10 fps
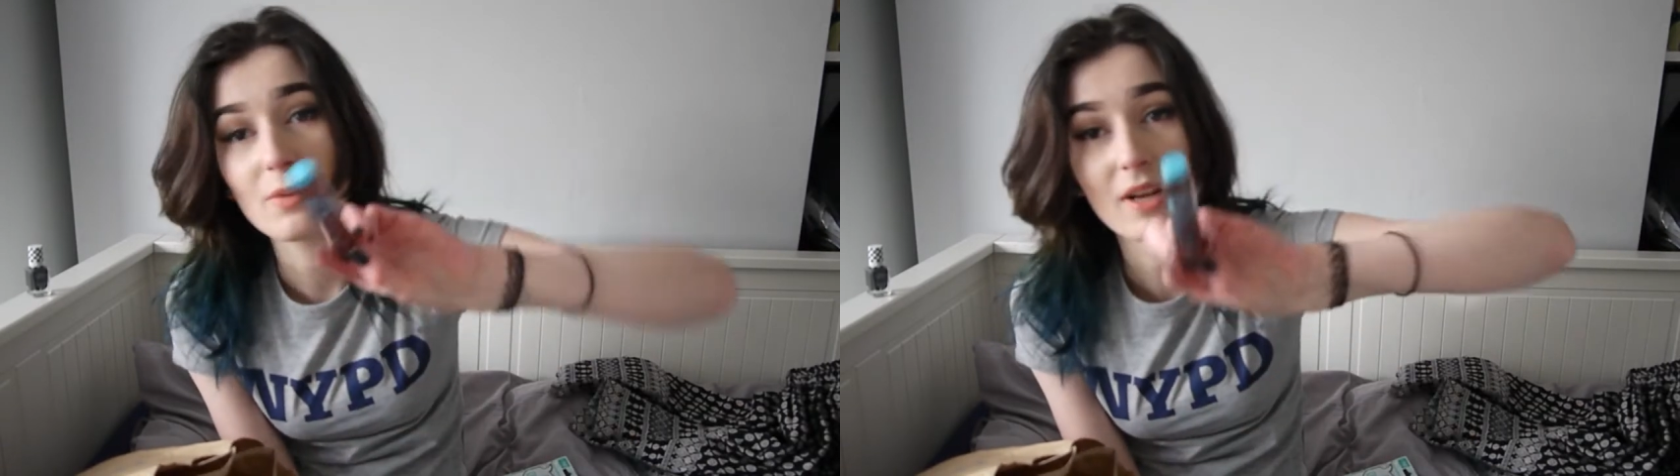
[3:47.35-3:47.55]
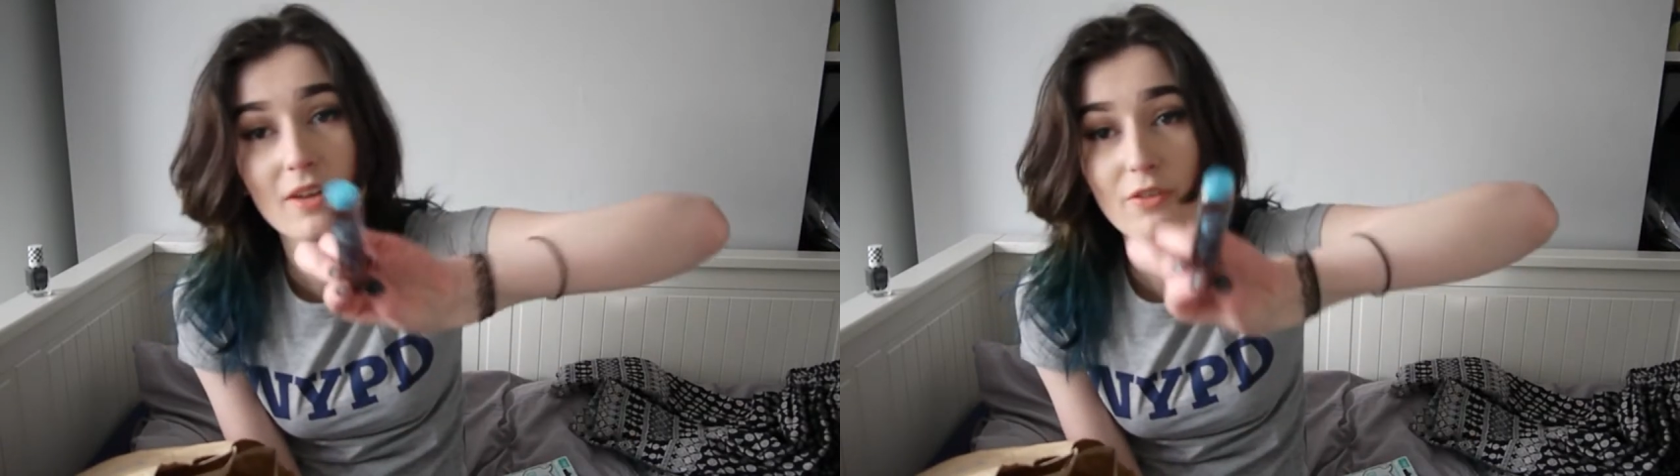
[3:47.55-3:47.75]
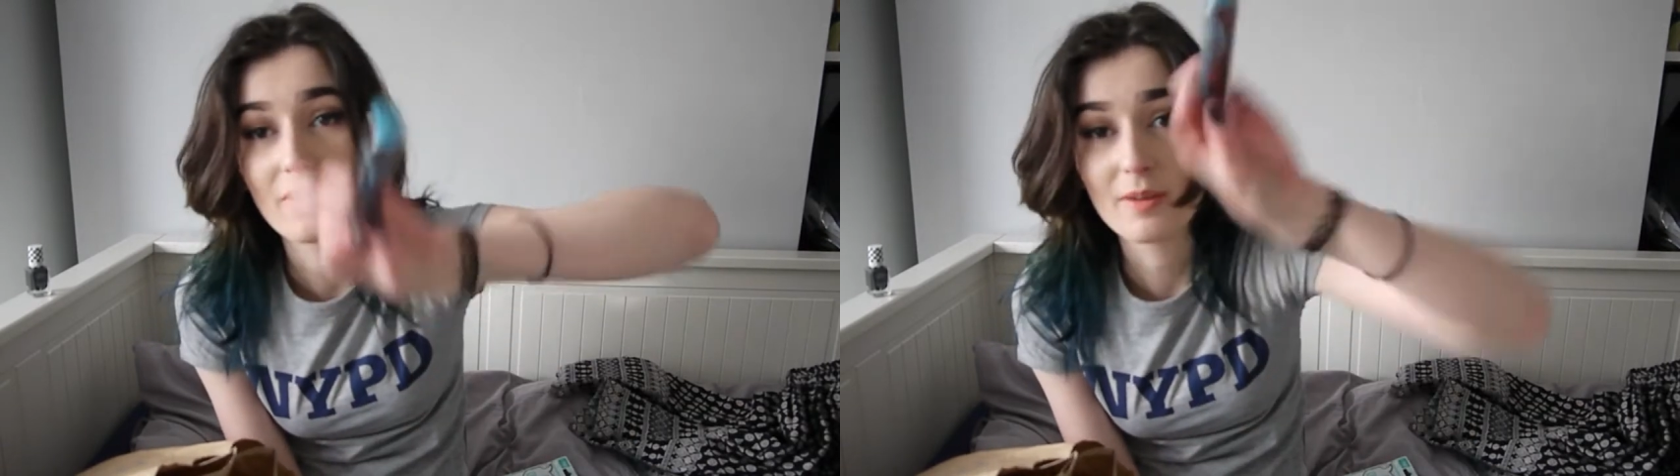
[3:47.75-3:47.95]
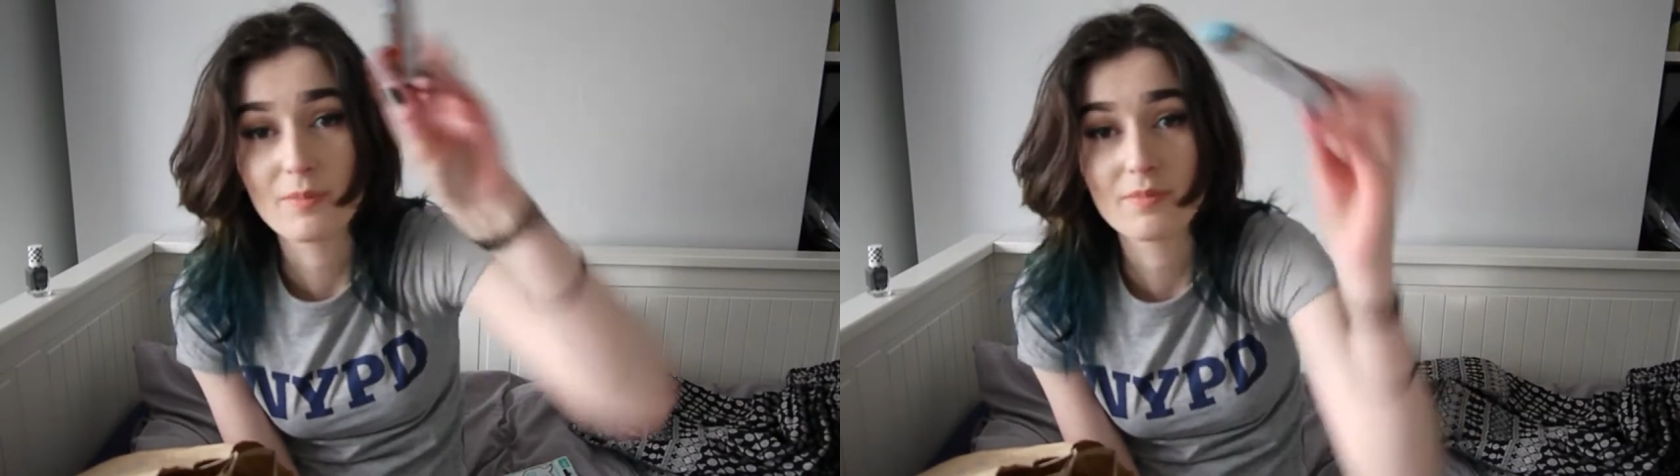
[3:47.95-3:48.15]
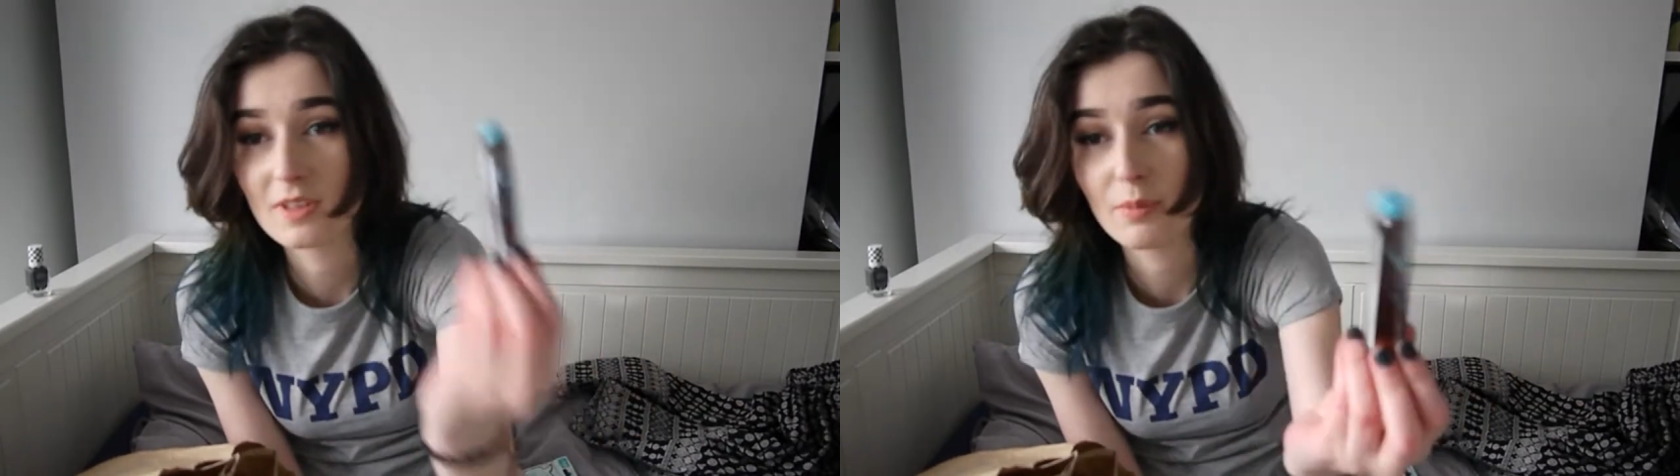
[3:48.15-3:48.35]
whenever I
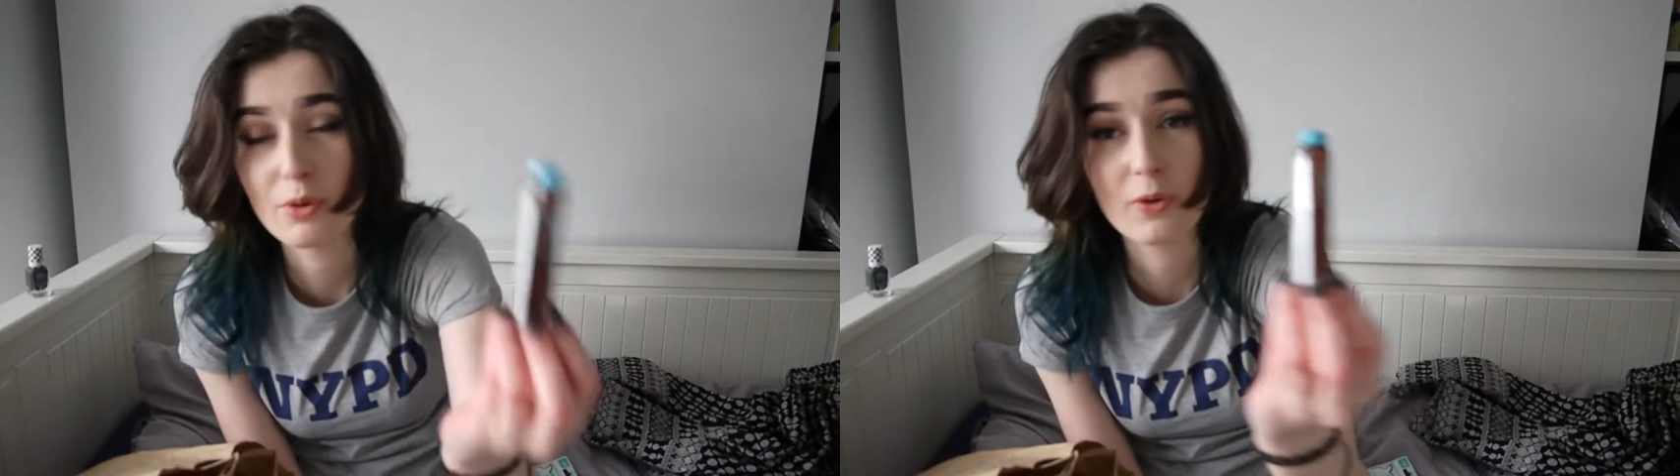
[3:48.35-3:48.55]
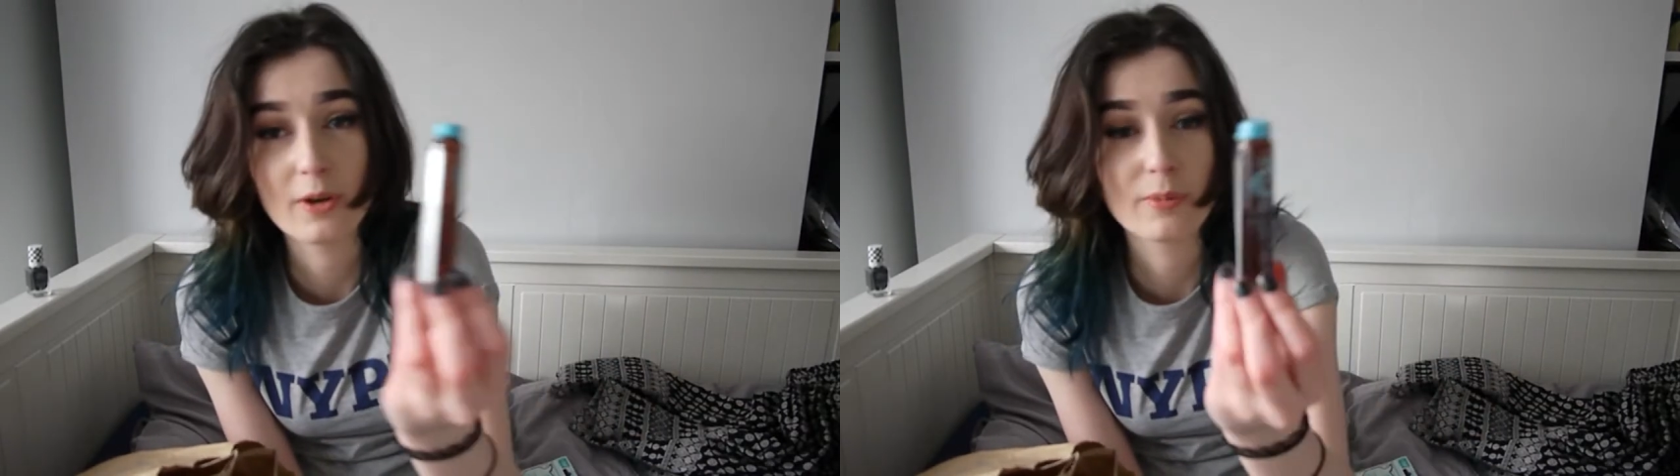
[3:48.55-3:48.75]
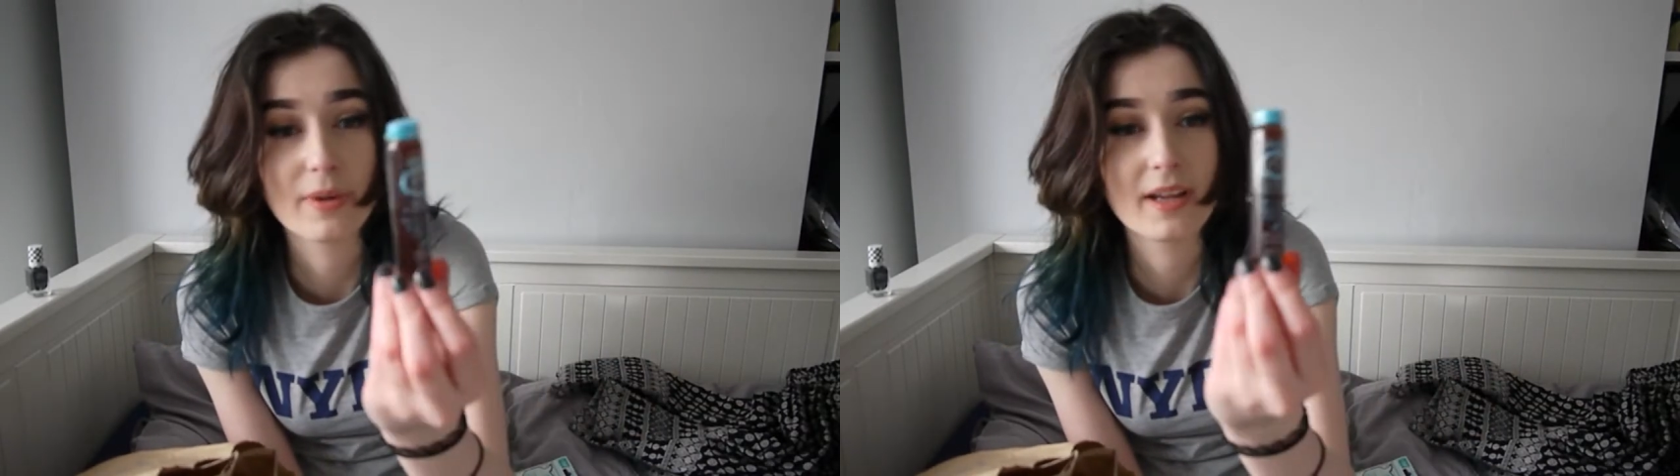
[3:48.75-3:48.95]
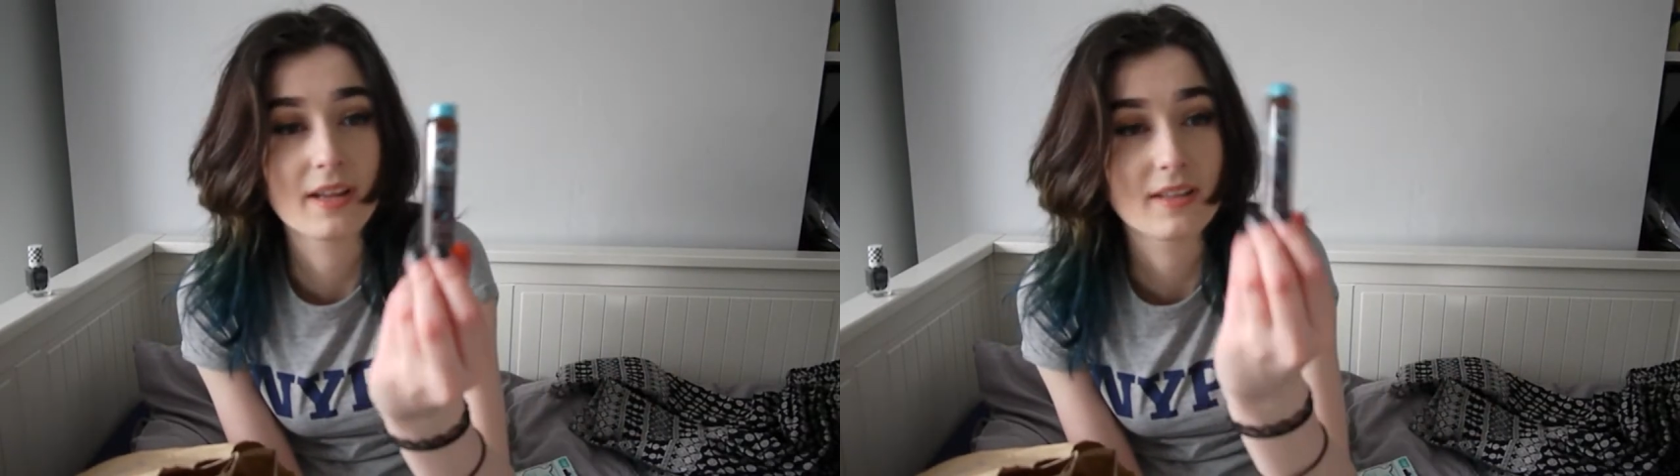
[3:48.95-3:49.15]
put oil on my hair.